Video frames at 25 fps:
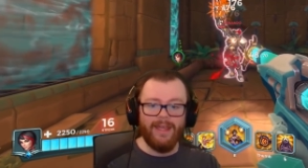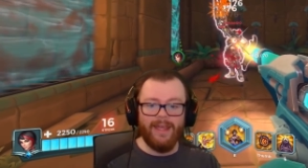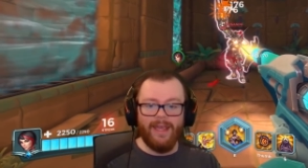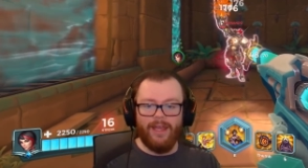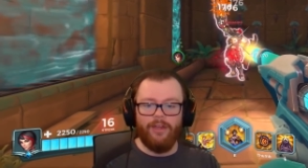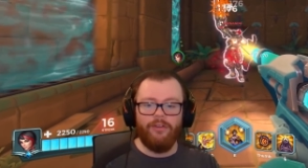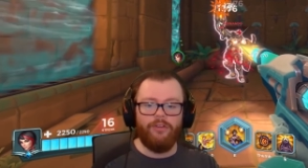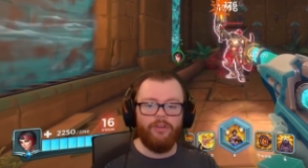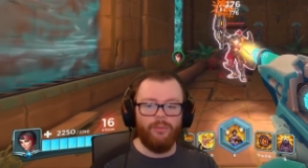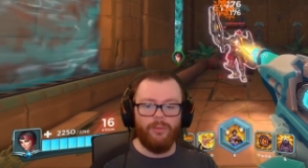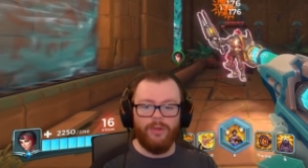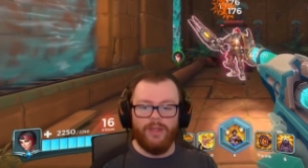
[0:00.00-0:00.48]

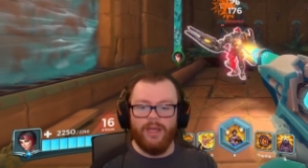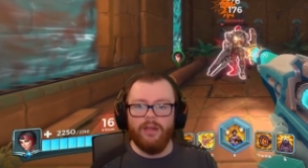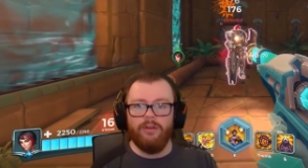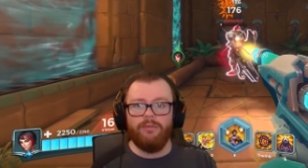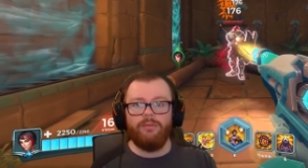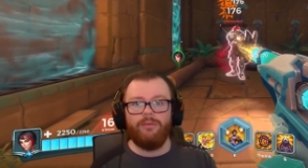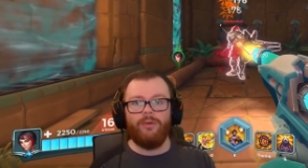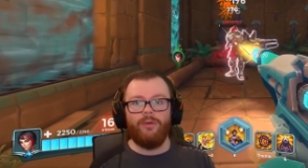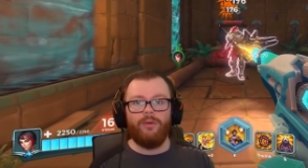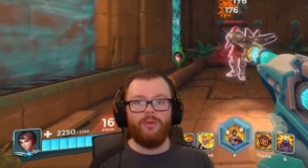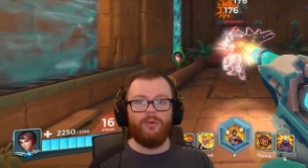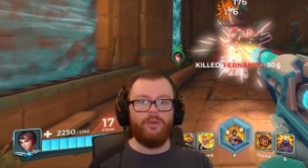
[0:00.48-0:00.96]
And so without
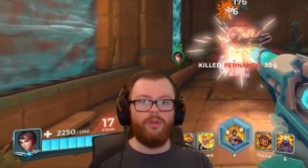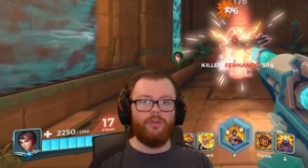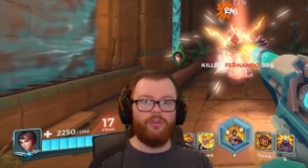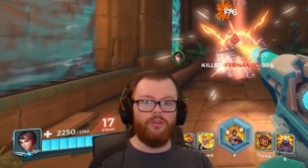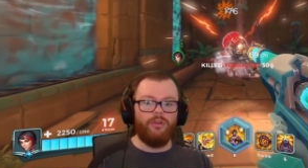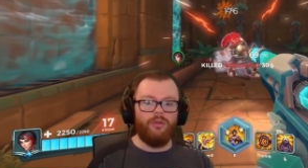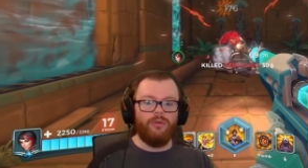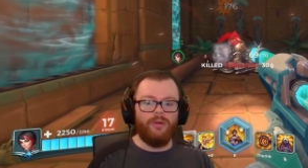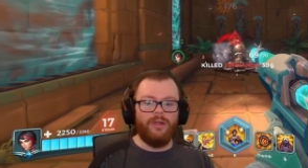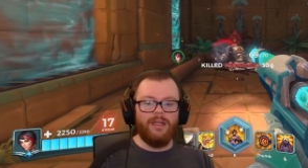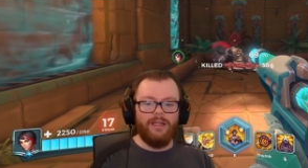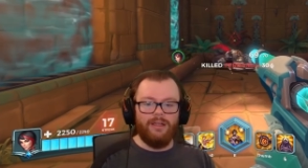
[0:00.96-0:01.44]
further
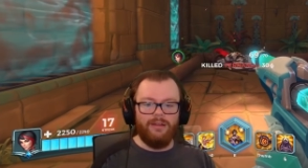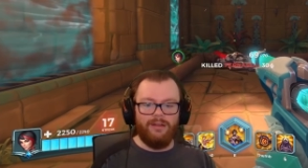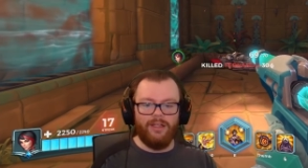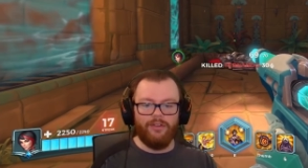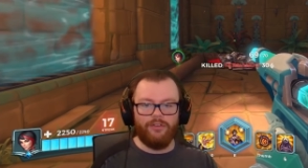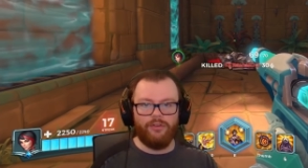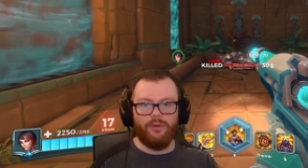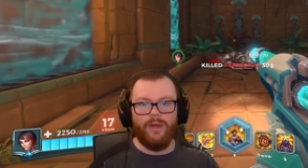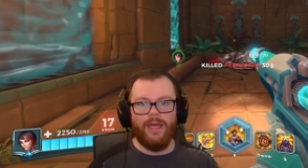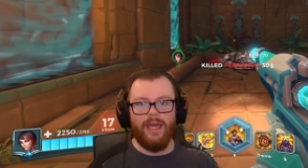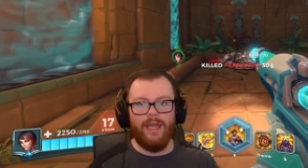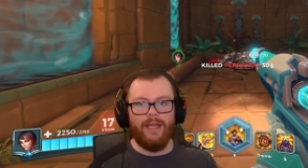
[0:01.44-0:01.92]
ado,
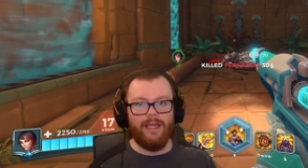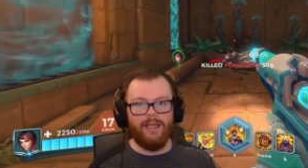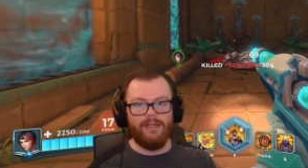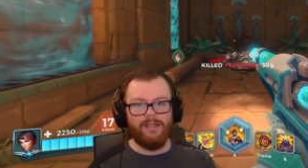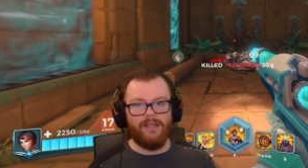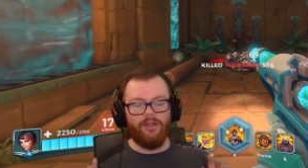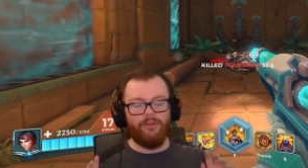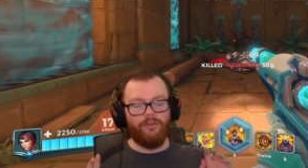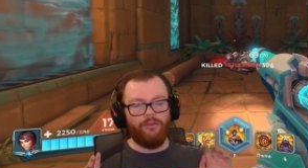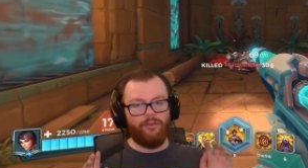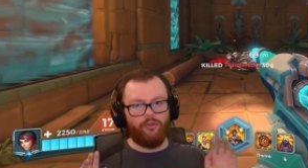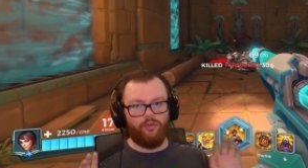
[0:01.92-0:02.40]
let's go ahead and
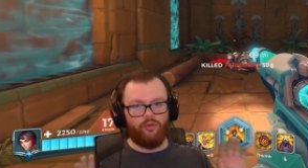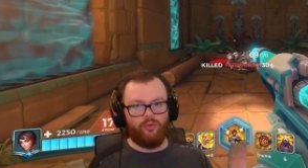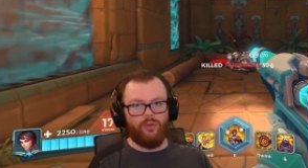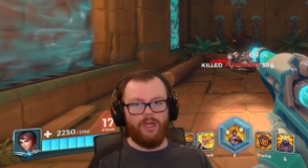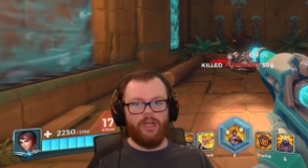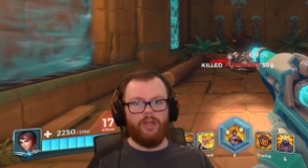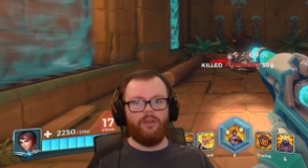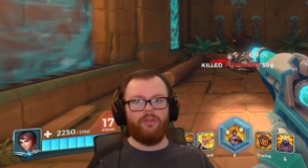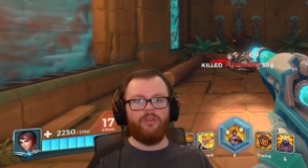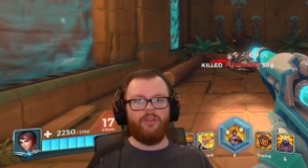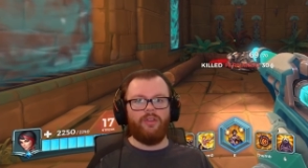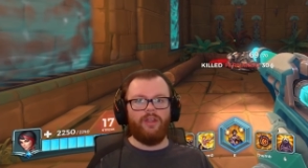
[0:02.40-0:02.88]
get
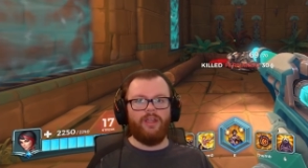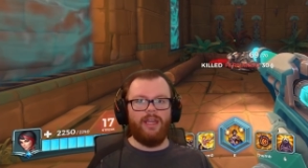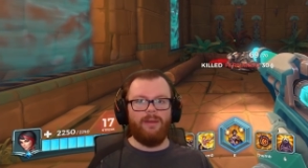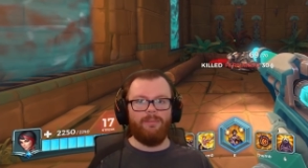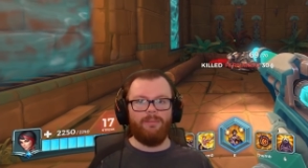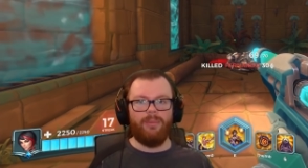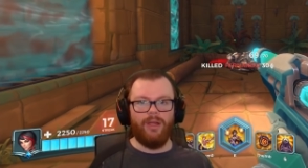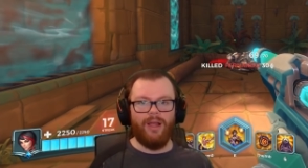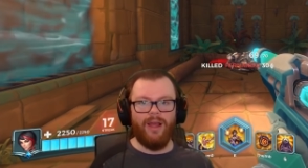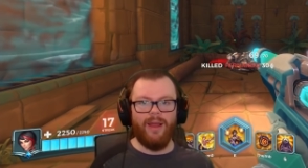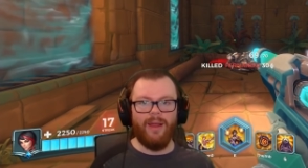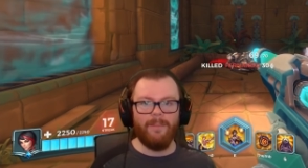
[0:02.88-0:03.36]
straight into the
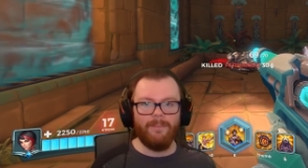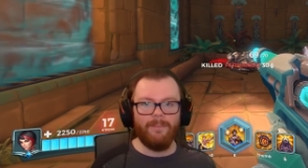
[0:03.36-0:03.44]
gameplay.